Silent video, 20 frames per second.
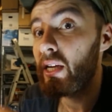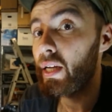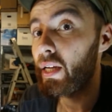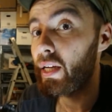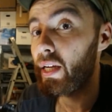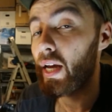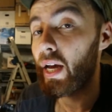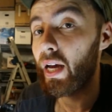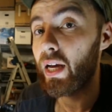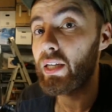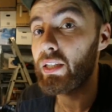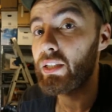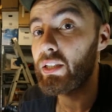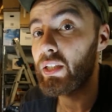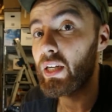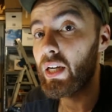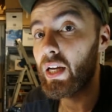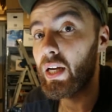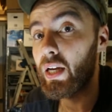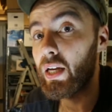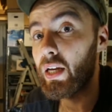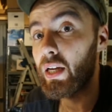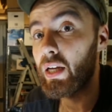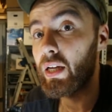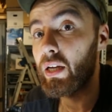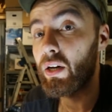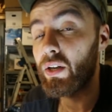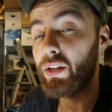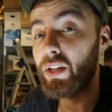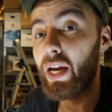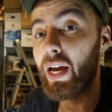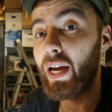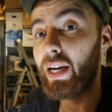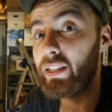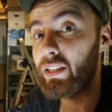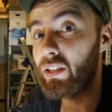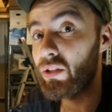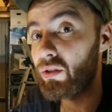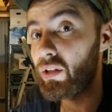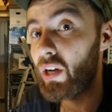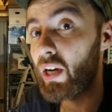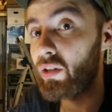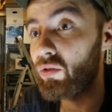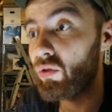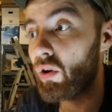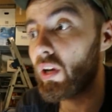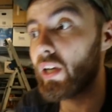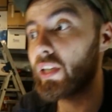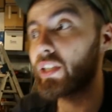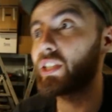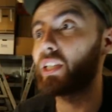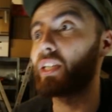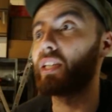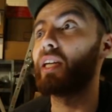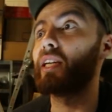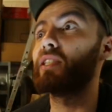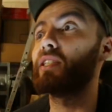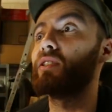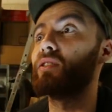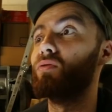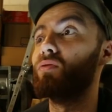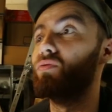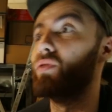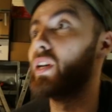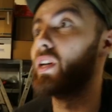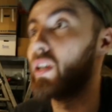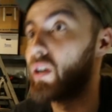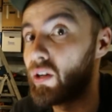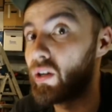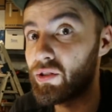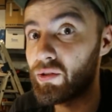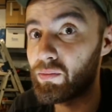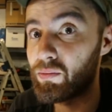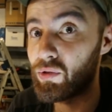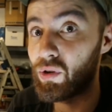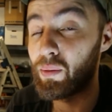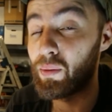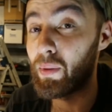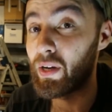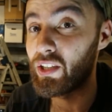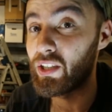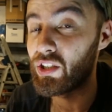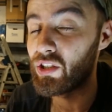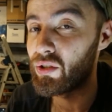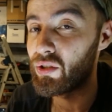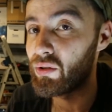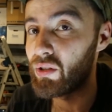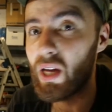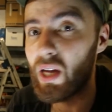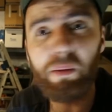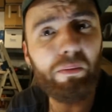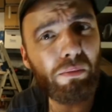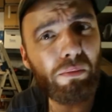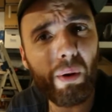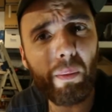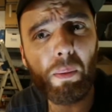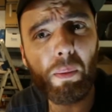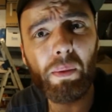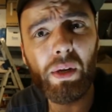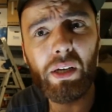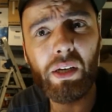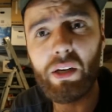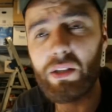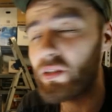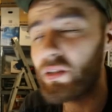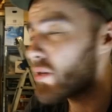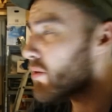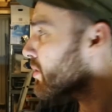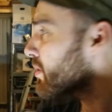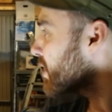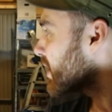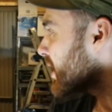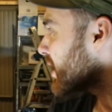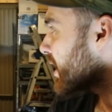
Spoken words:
He has a Honda Acty on hydraulics, and that's really awesome, so I might just do that. Probably not though.